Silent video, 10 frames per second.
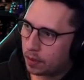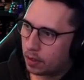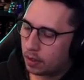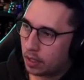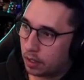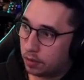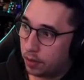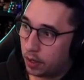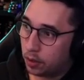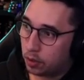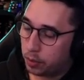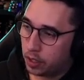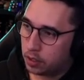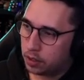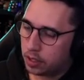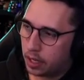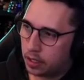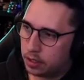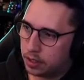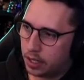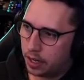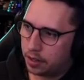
They can fight other wielders' data instead.